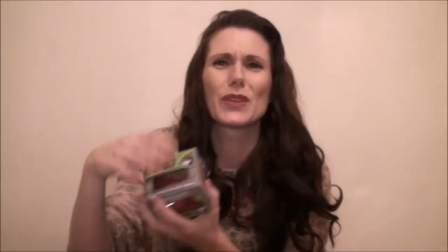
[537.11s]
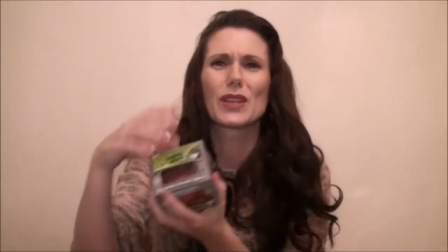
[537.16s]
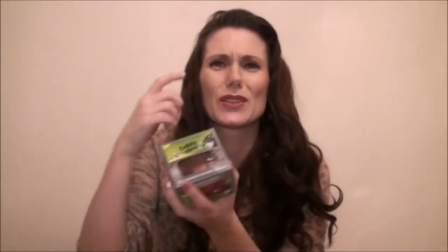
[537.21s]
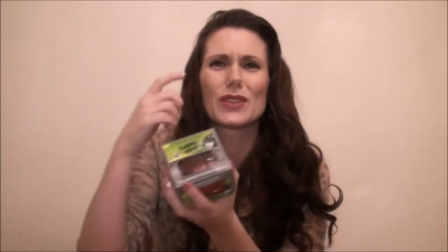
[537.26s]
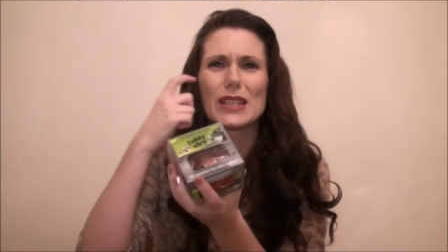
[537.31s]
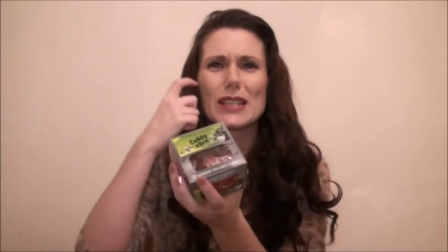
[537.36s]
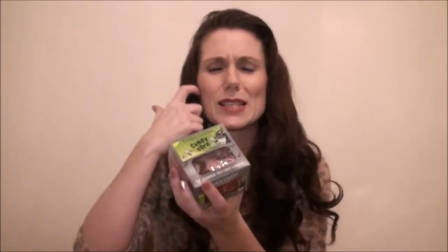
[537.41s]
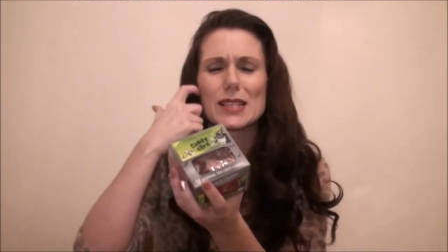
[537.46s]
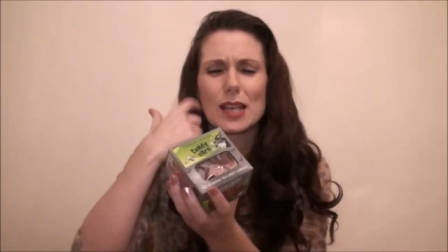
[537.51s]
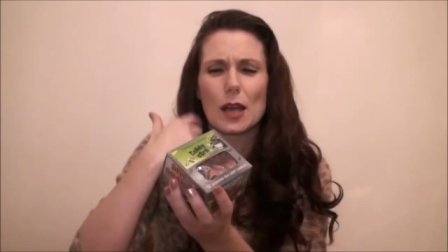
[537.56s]

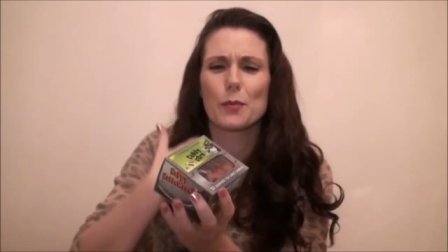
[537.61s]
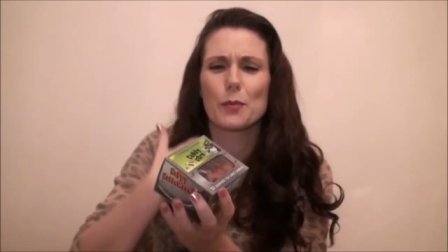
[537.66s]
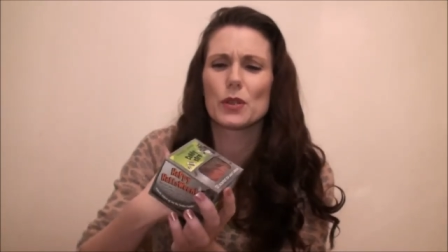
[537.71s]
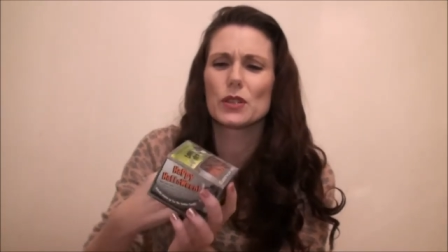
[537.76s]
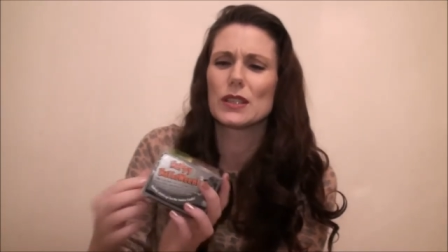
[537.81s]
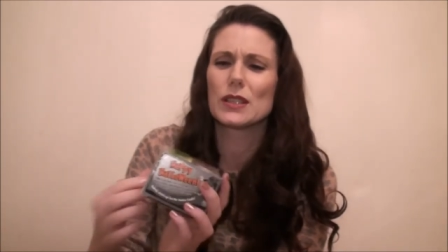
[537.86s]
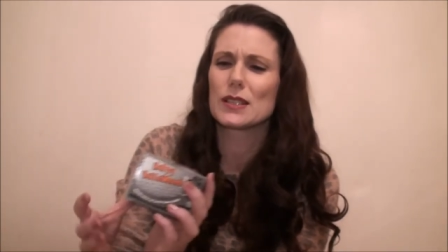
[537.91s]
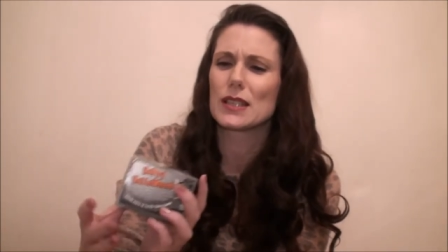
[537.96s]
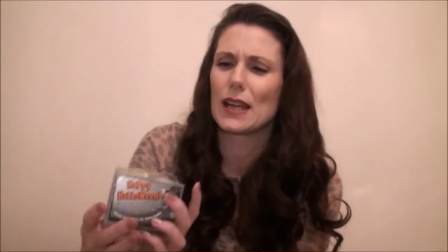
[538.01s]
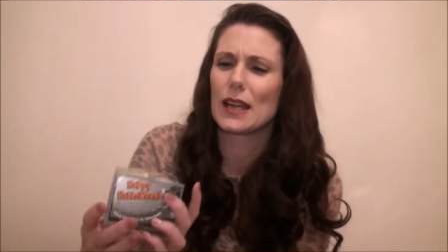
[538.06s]
These, I put
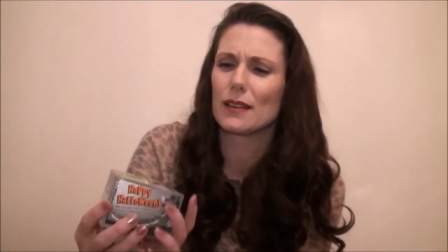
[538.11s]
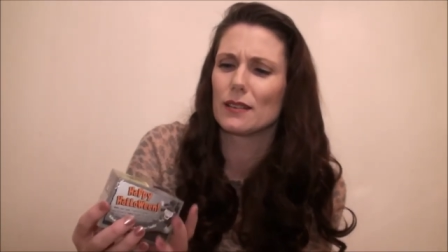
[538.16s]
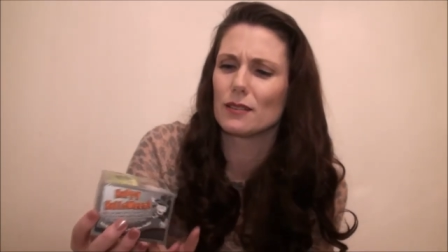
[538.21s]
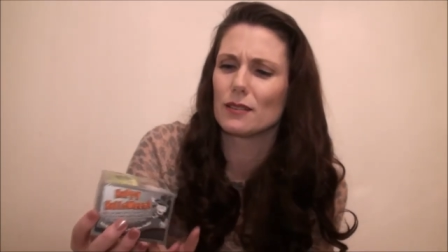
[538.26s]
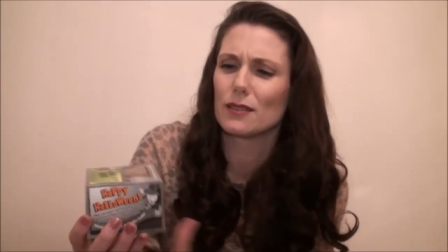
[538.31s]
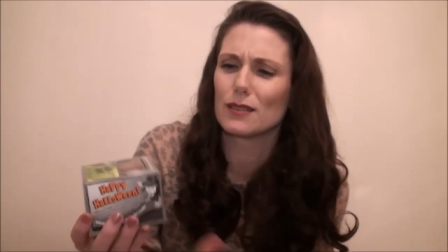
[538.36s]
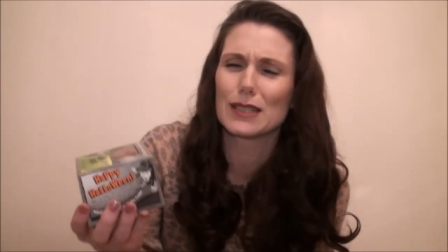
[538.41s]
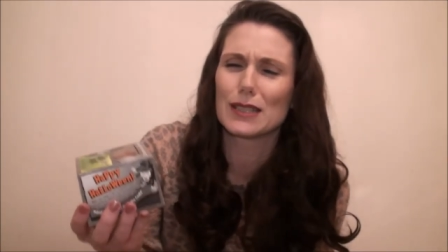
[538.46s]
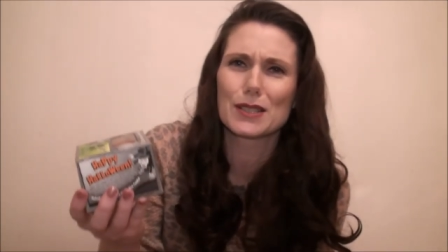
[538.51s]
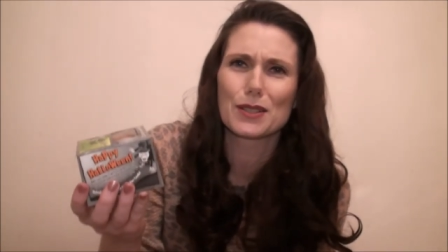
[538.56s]
these in.
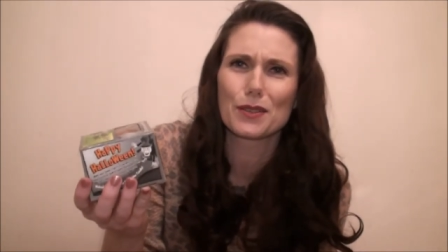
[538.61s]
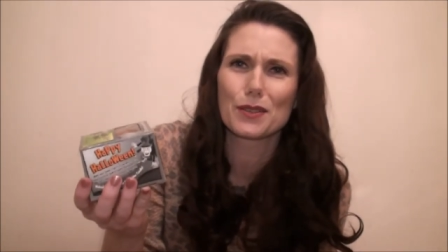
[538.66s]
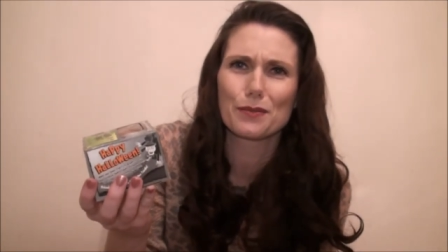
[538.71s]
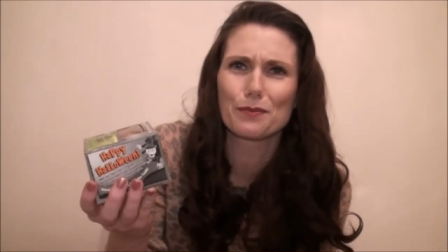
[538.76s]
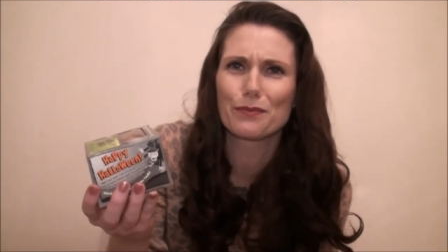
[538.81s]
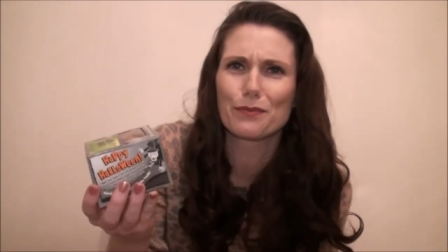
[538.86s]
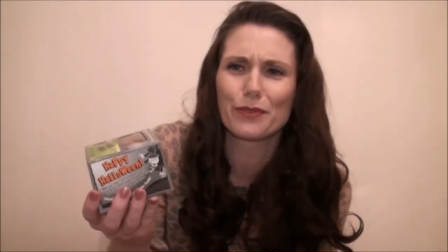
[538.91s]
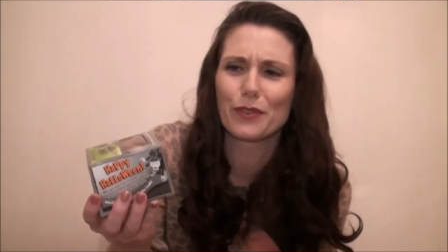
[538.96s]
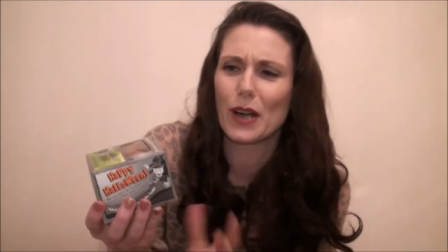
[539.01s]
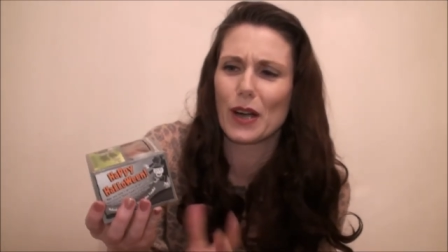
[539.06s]
These are
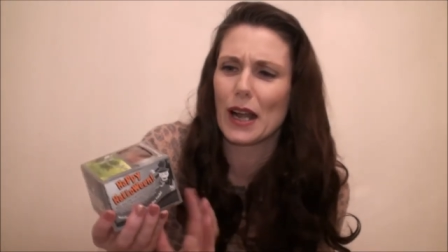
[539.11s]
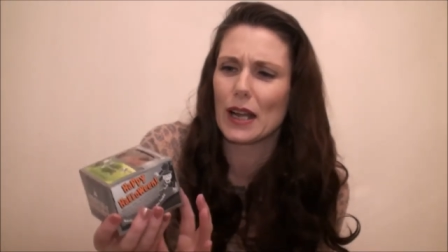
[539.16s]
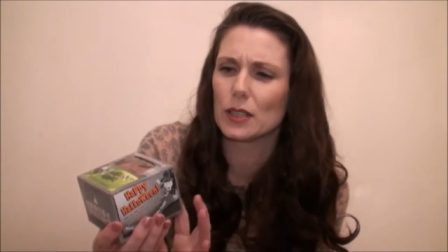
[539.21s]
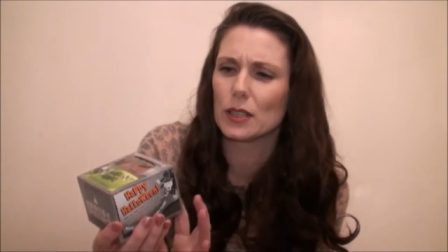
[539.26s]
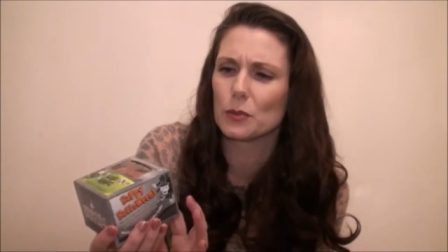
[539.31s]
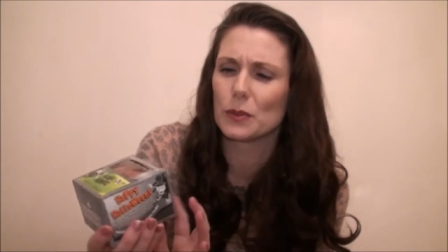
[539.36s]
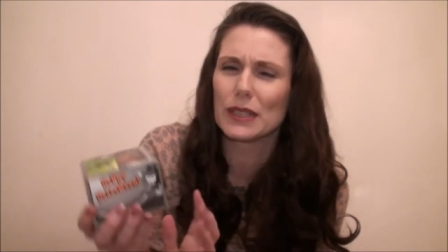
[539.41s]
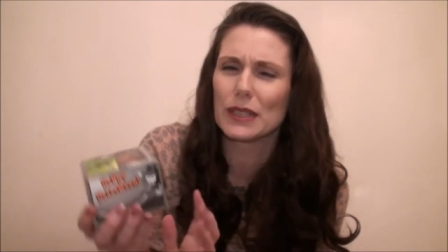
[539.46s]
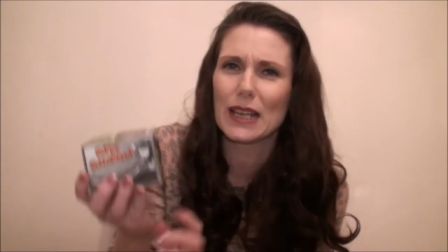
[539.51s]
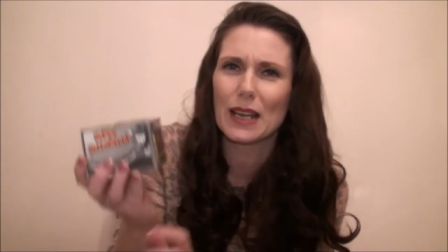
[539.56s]
for
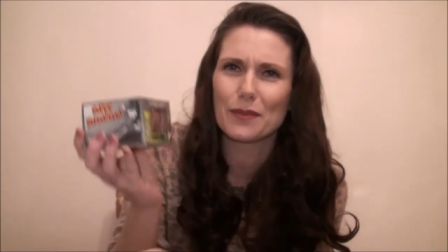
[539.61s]
Halloween.